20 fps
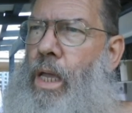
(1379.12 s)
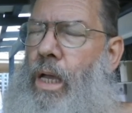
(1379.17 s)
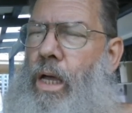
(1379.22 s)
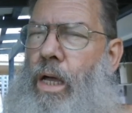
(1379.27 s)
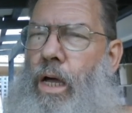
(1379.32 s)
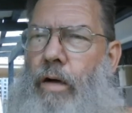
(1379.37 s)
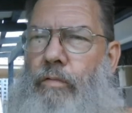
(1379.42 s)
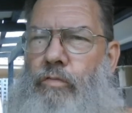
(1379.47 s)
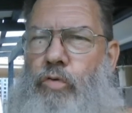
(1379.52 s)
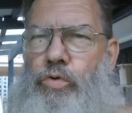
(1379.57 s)

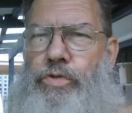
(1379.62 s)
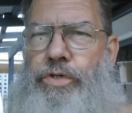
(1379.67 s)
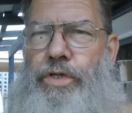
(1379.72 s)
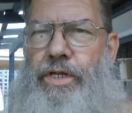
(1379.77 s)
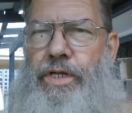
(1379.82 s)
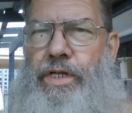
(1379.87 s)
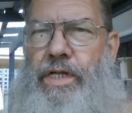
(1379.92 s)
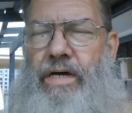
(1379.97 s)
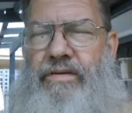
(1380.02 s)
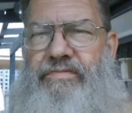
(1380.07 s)
I've looked
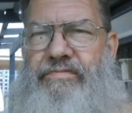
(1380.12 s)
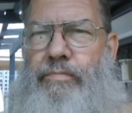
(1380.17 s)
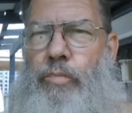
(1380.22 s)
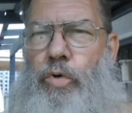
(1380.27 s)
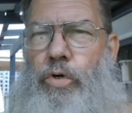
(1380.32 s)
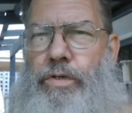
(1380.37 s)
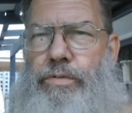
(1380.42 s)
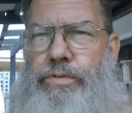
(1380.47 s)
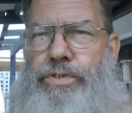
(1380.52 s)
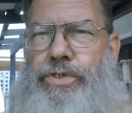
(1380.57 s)
at enough
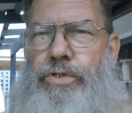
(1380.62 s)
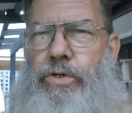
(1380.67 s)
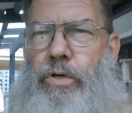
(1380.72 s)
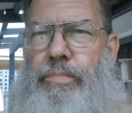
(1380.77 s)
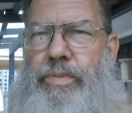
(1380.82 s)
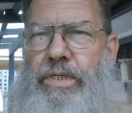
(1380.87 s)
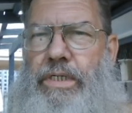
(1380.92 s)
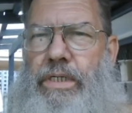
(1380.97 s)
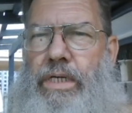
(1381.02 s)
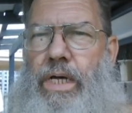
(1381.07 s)

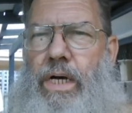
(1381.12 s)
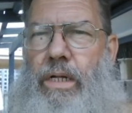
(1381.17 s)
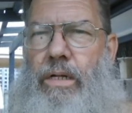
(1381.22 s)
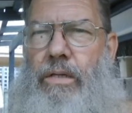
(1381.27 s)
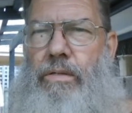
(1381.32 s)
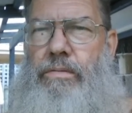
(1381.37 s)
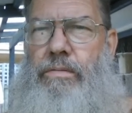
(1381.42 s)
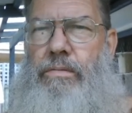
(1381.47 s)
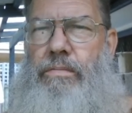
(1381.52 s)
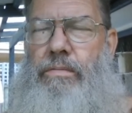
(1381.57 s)
microscopic gold